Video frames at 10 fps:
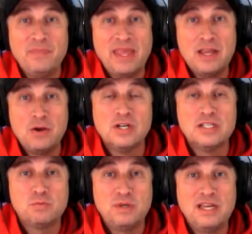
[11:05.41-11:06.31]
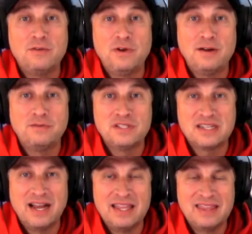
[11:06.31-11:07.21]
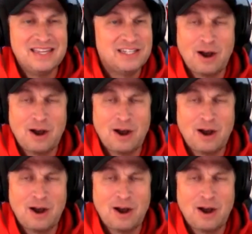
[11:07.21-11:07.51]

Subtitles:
He was PFF's, I think,